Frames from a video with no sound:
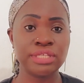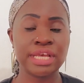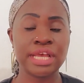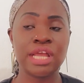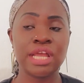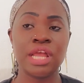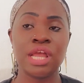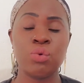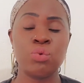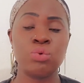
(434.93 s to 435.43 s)

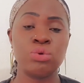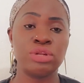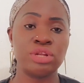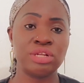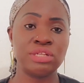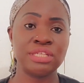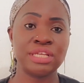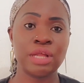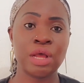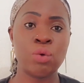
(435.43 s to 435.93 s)
I
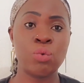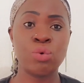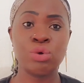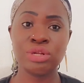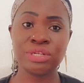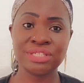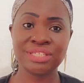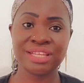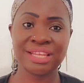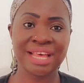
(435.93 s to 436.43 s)

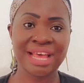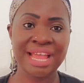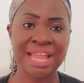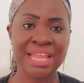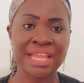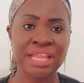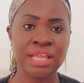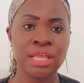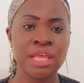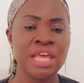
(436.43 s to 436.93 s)
won't
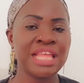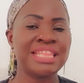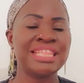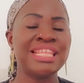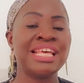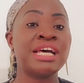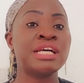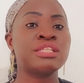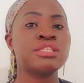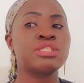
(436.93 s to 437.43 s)
lie. There
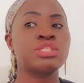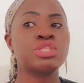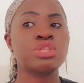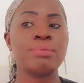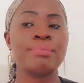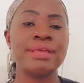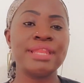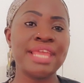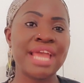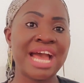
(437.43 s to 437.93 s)
are so
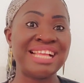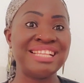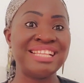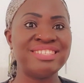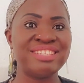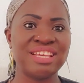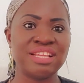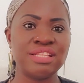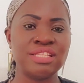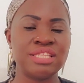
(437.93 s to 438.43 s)
many
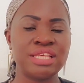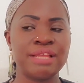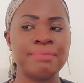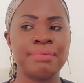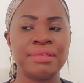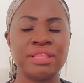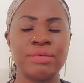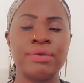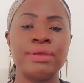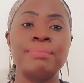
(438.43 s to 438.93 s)
agents, and by
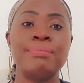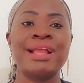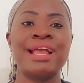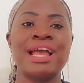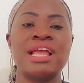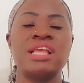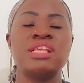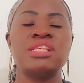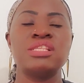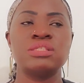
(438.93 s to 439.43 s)
the way,
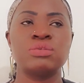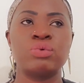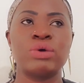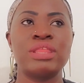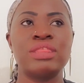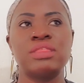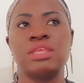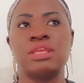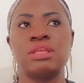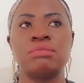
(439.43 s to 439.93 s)
guys,
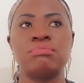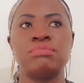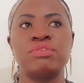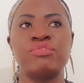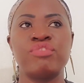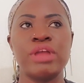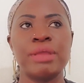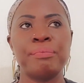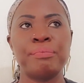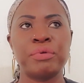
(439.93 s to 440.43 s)
one thing
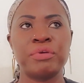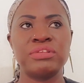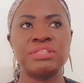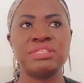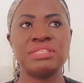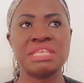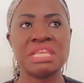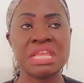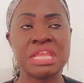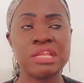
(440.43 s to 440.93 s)
before I
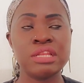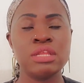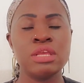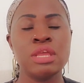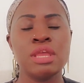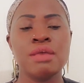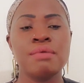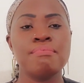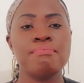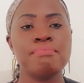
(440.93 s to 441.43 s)
proceed,
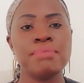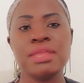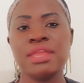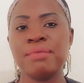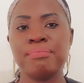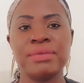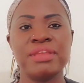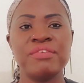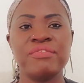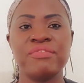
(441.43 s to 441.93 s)

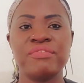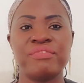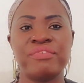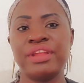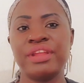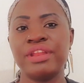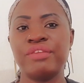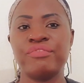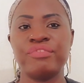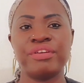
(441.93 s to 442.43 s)
be
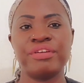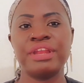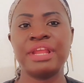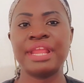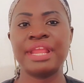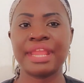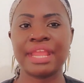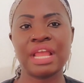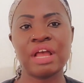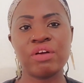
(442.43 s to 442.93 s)
very very
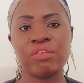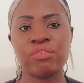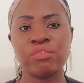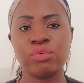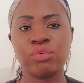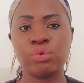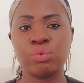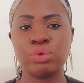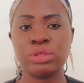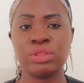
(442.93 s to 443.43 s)

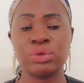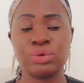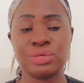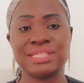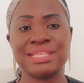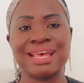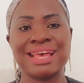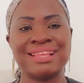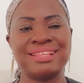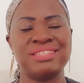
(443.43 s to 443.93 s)
careful with
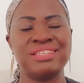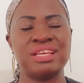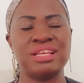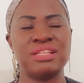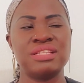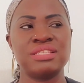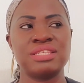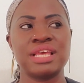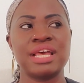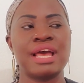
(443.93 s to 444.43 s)
those
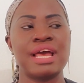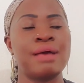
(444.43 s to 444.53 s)
agents.